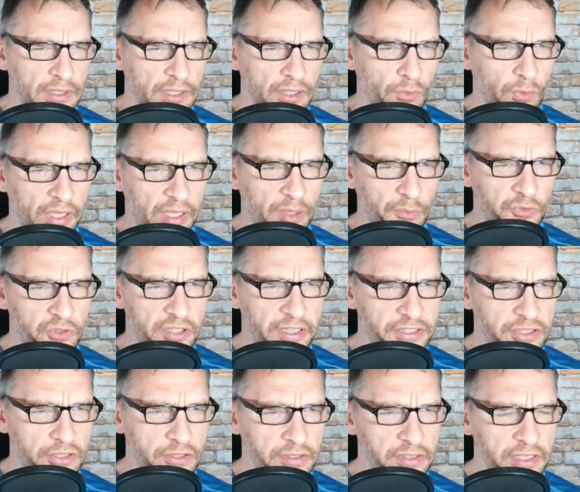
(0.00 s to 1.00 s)
Welcome
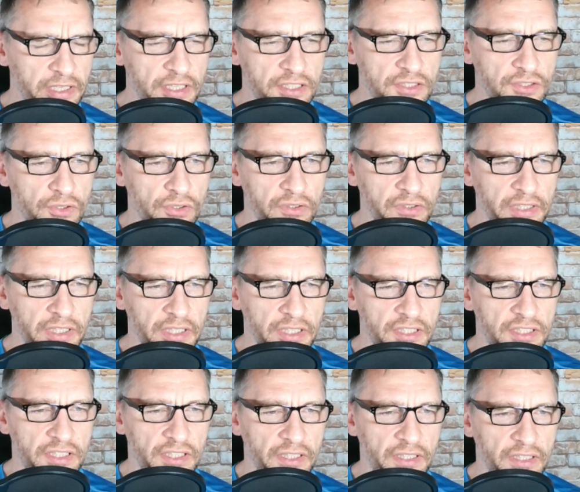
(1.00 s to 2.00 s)
Silencio Leagues. Your
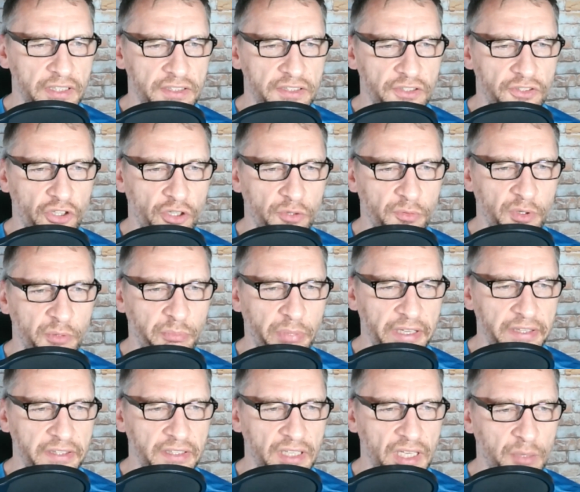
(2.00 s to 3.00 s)
leagues is determined
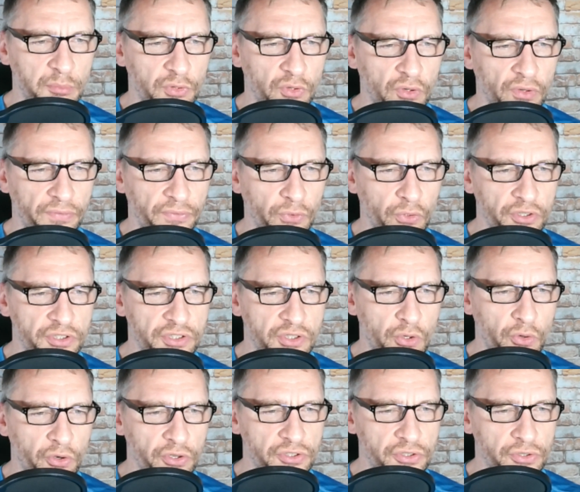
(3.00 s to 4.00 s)
by the number of noise
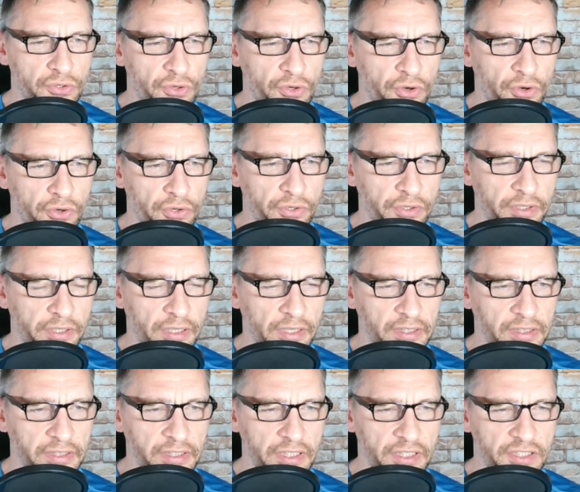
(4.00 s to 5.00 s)
coins you earned.
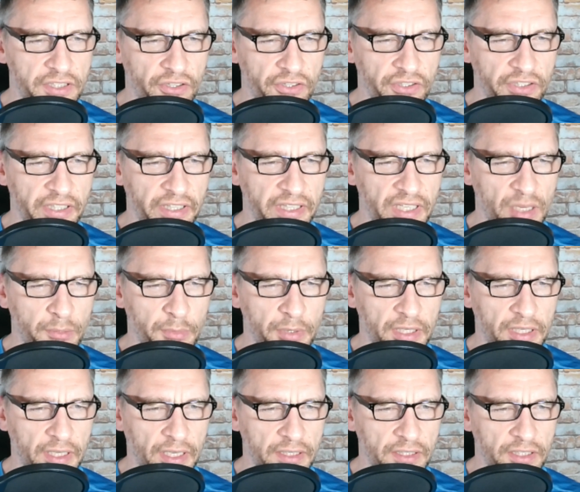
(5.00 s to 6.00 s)
Leagues are
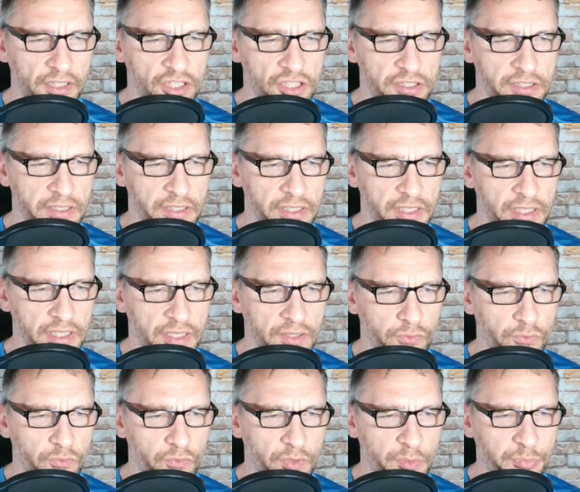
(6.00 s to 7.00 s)
dynamic, and each league
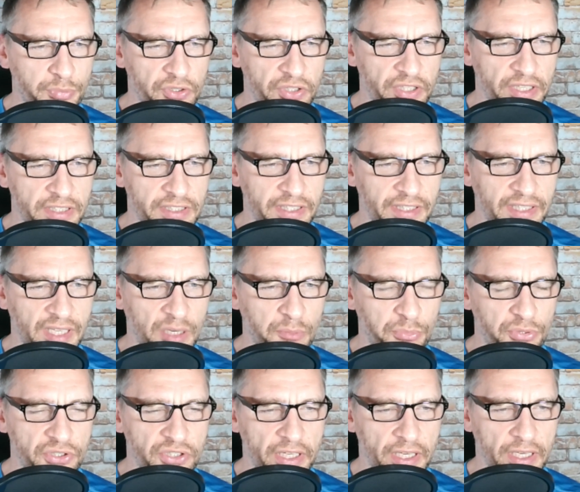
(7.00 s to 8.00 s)
represents a 10
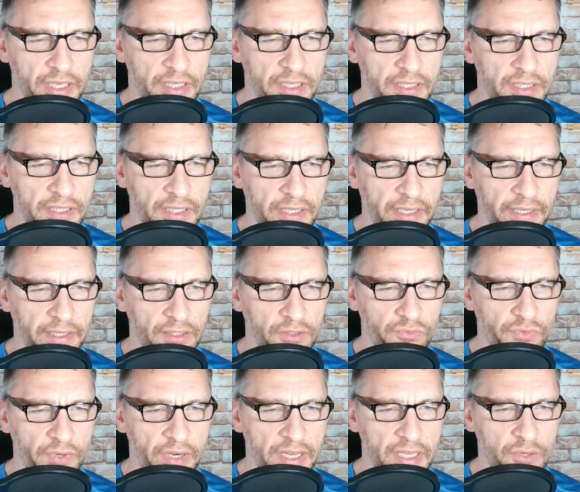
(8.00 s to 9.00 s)

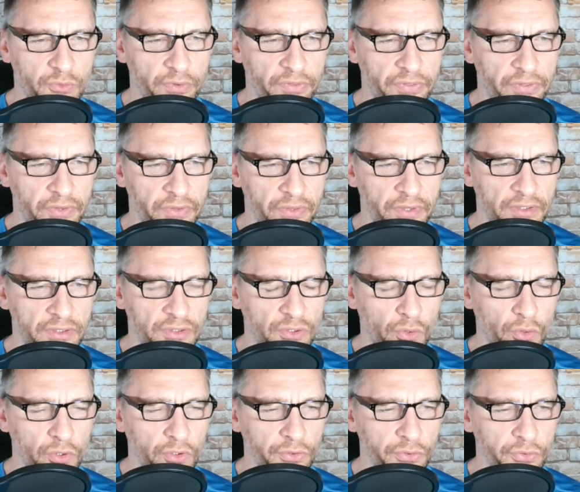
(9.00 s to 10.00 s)
percentile rank within the
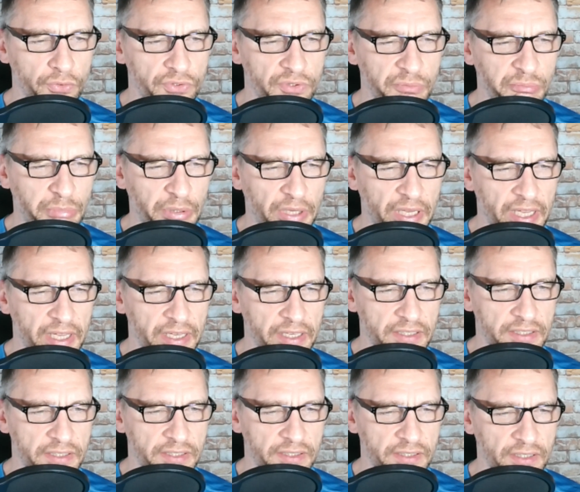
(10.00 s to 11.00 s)
total user
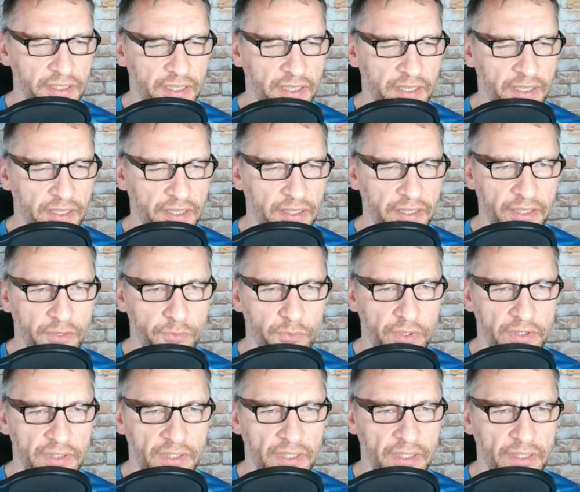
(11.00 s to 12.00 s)
base. I
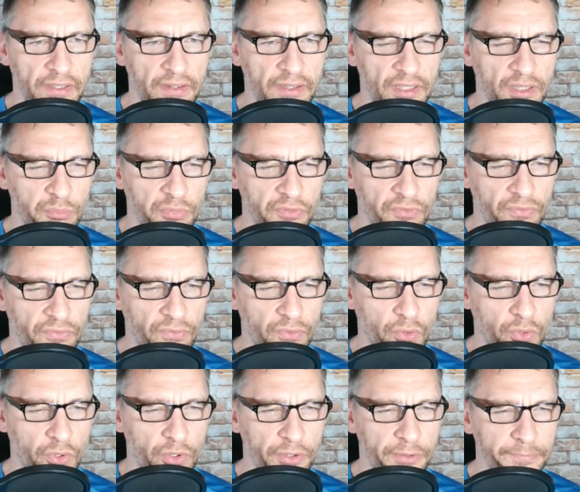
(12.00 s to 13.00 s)
read that, I think,
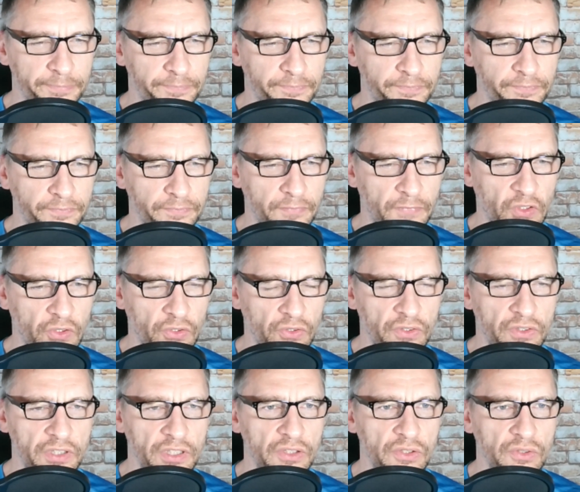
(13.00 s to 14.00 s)
before.
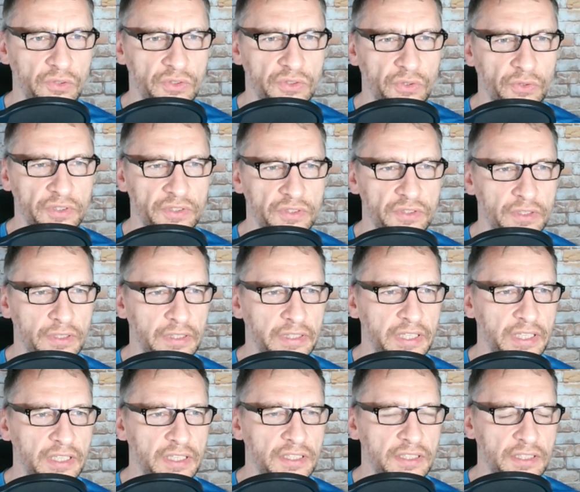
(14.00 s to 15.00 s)
Continue. So these are the
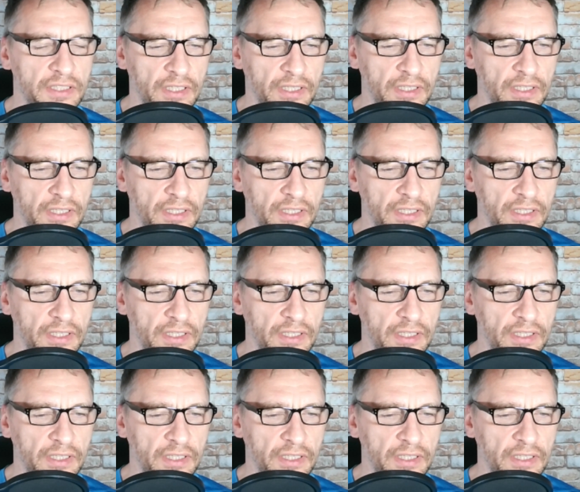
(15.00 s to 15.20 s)
leagues.